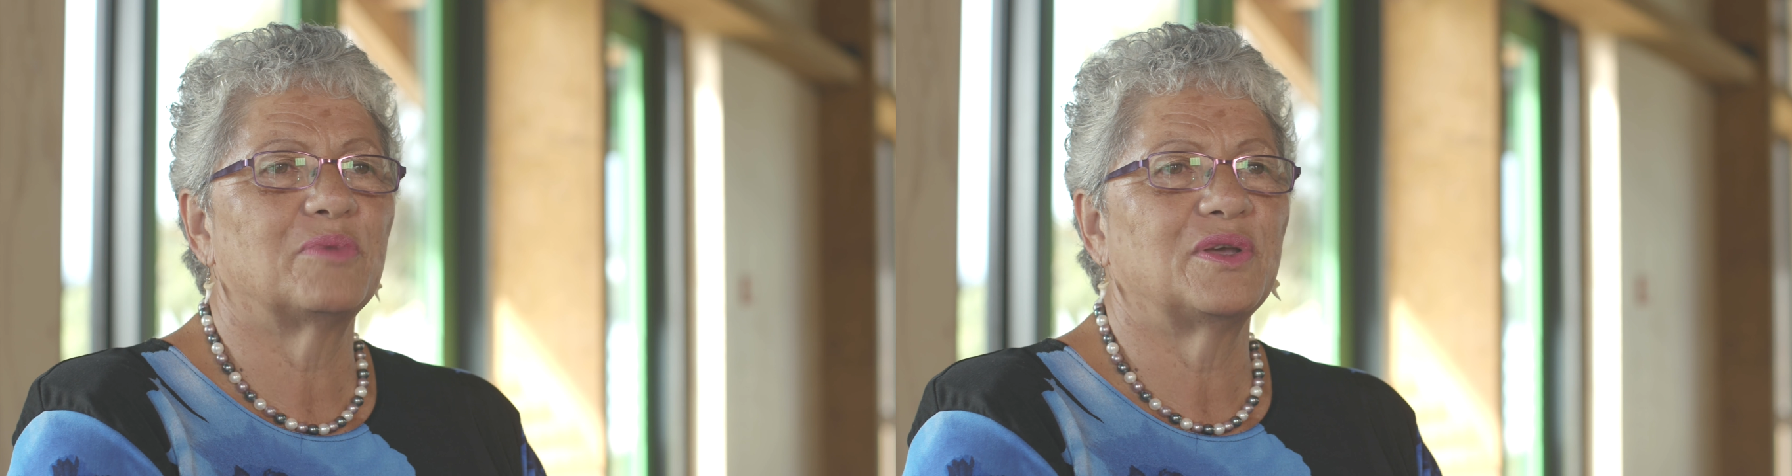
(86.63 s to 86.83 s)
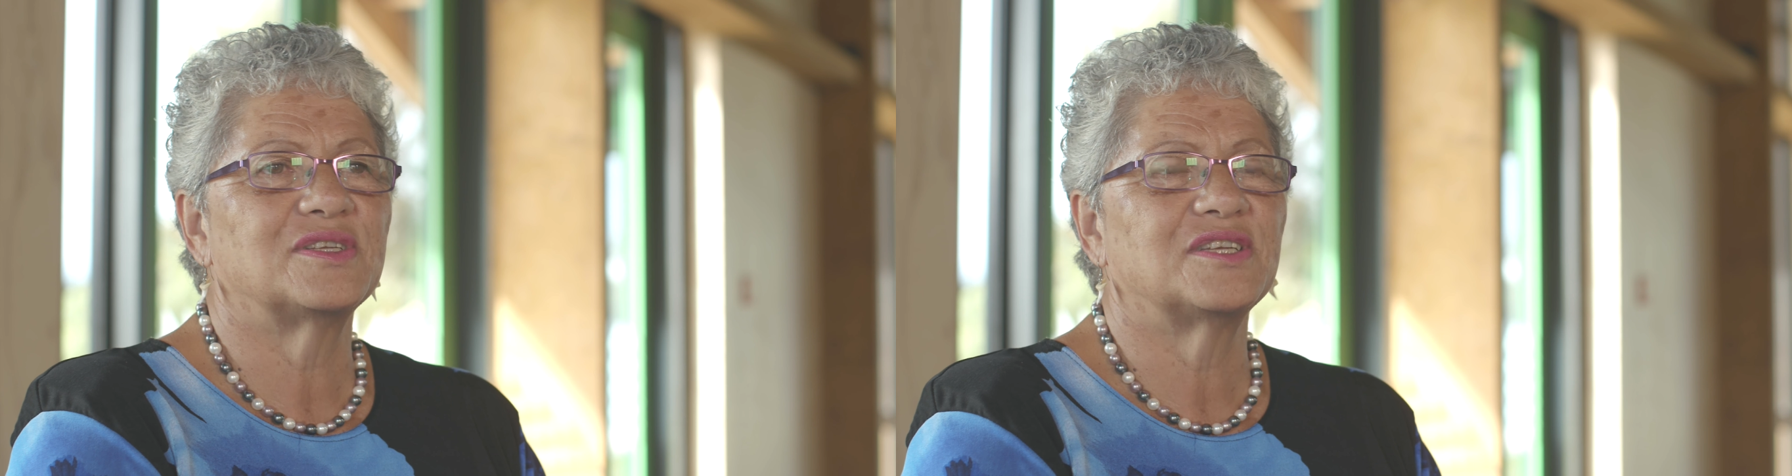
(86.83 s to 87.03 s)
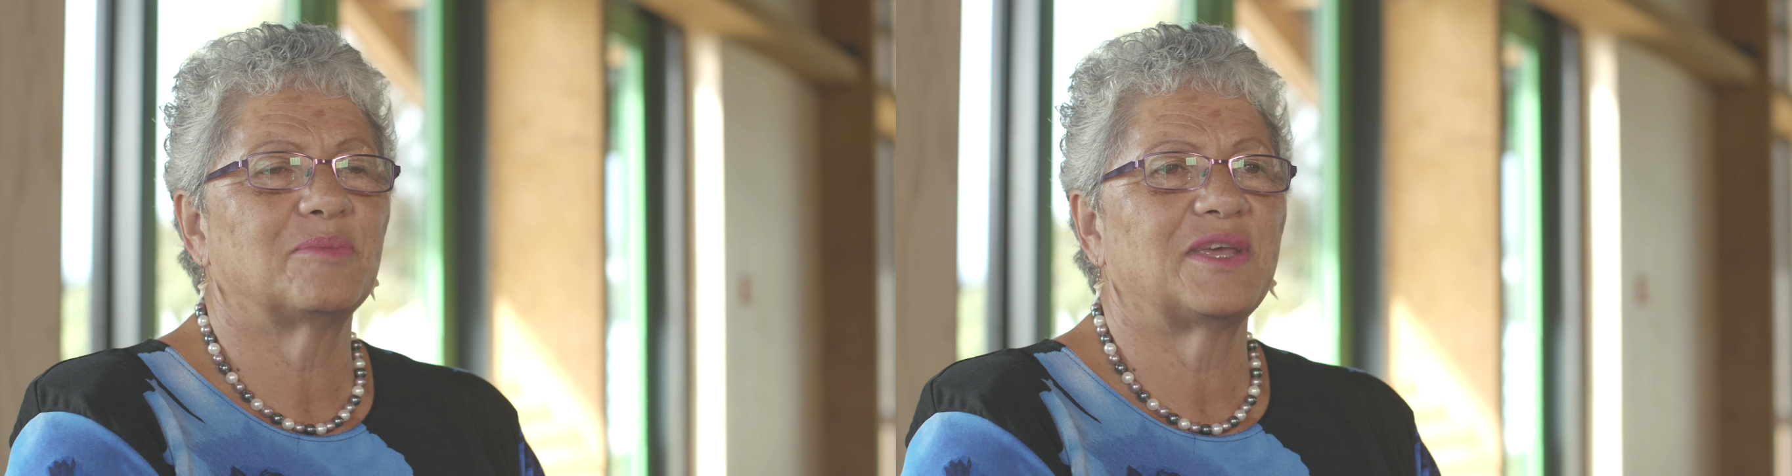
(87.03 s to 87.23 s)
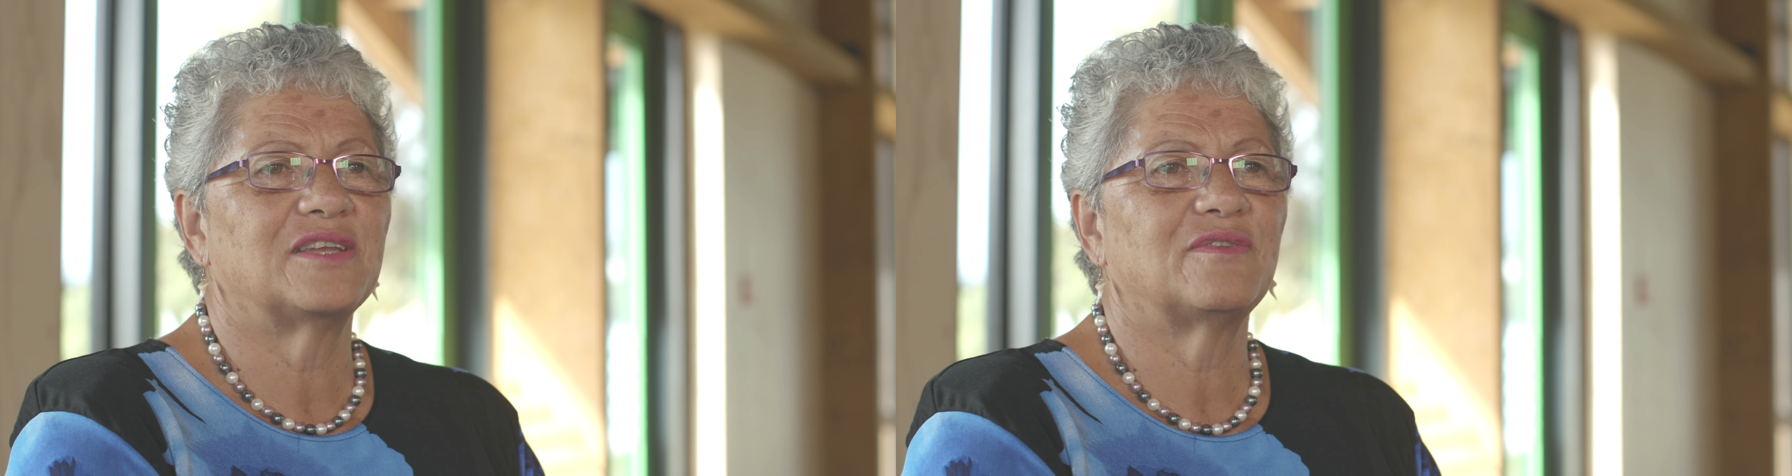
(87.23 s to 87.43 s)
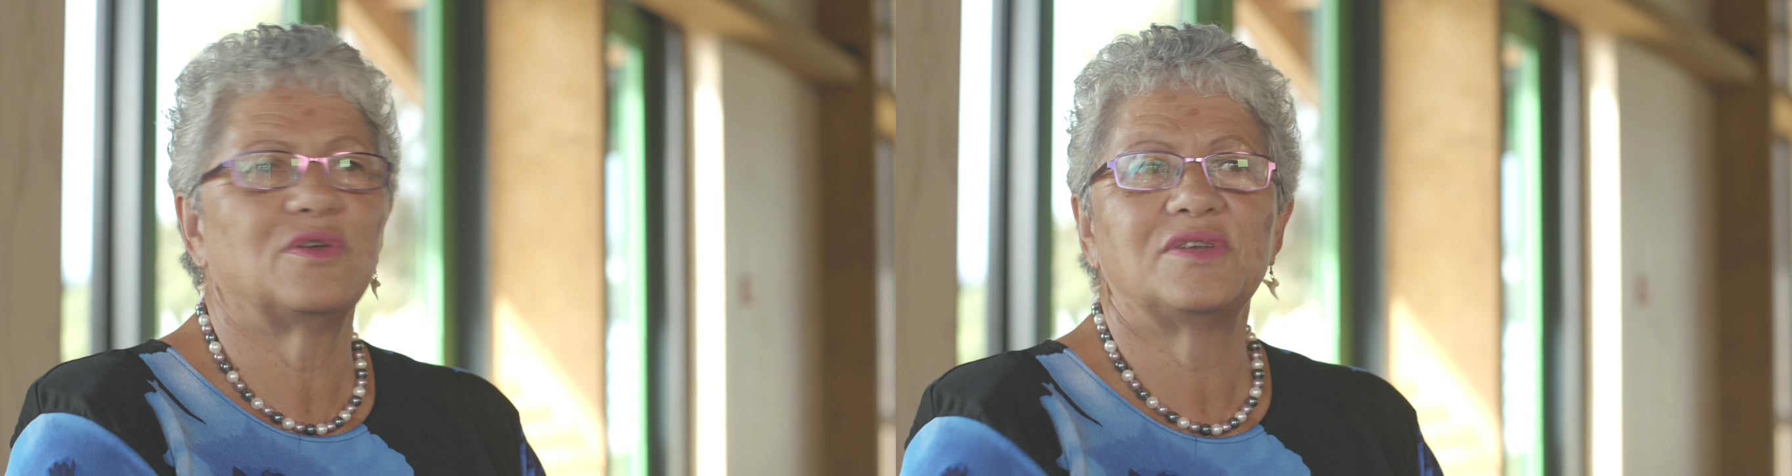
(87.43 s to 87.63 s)
person to be
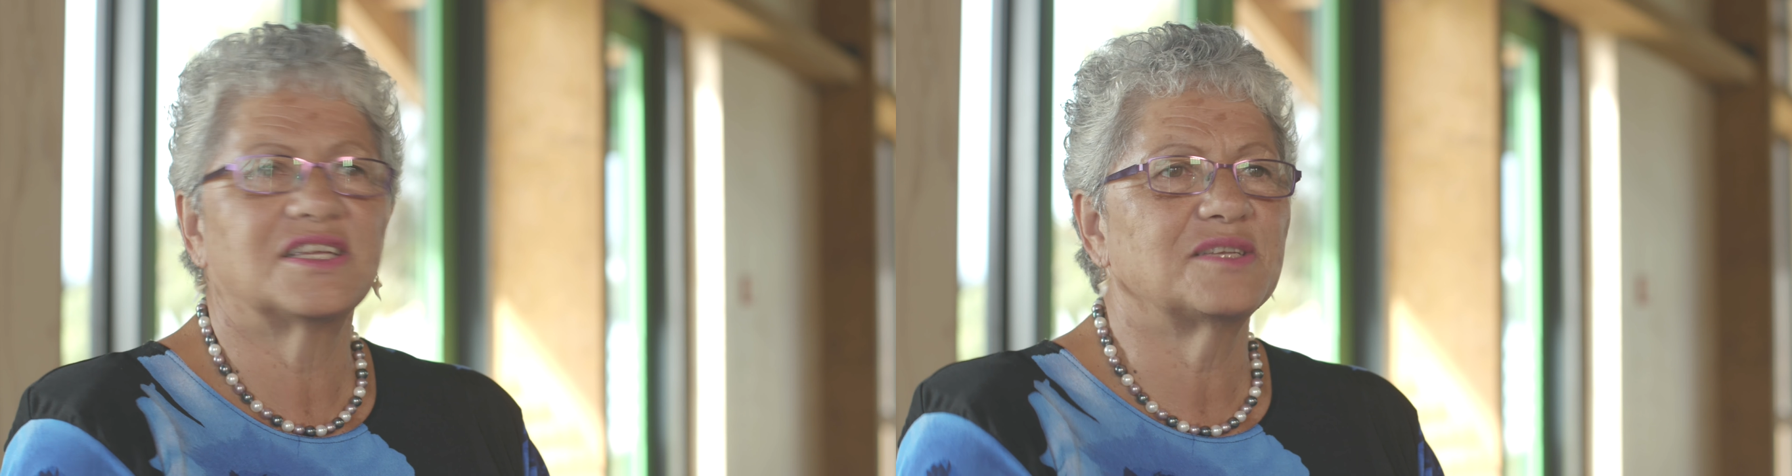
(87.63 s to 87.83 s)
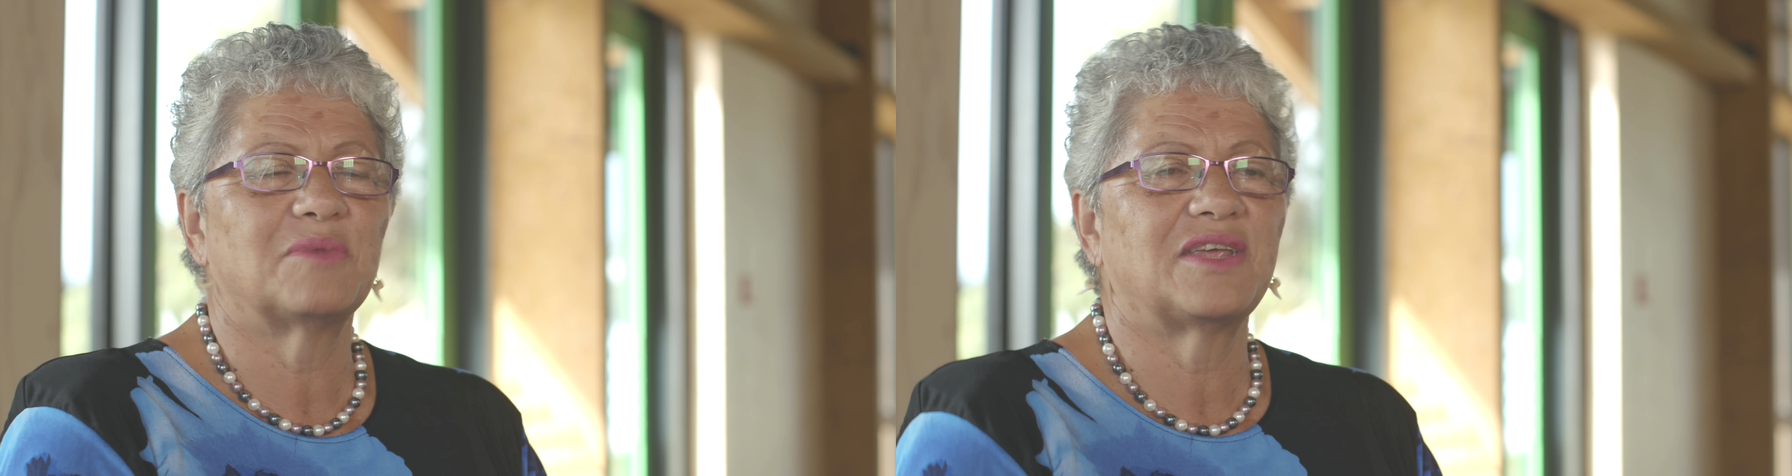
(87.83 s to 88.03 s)
interviewed doesn't